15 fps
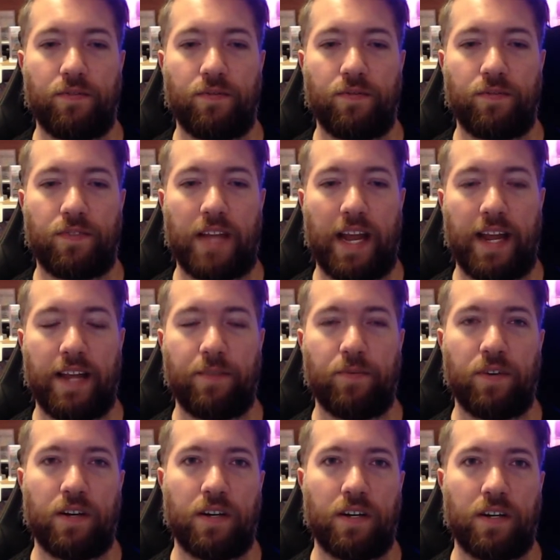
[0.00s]
they
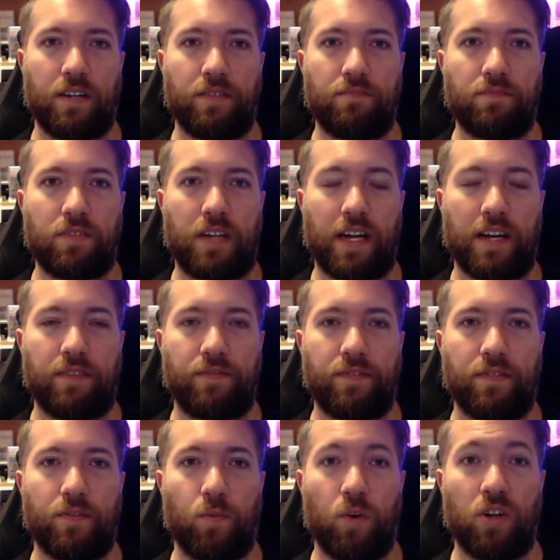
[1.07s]
were kind of
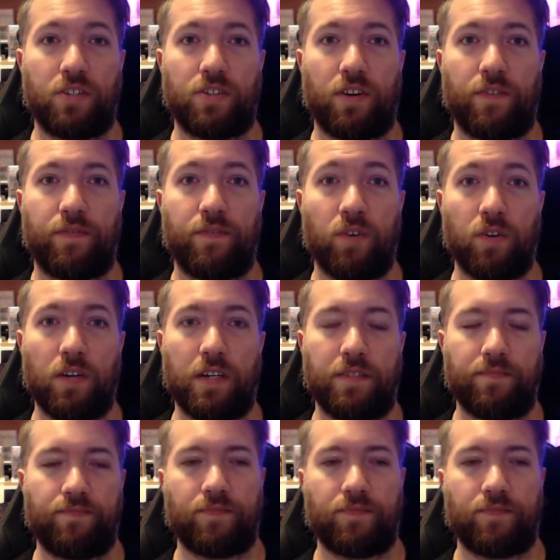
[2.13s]
worse off for it.